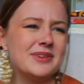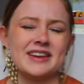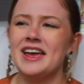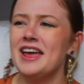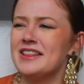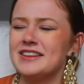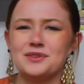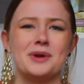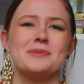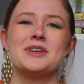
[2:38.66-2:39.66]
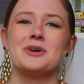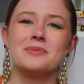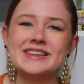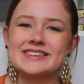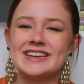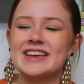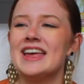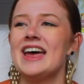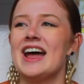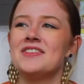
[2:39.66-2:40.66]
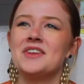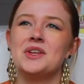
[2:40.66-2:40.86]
and this is why I'm so amazing. And then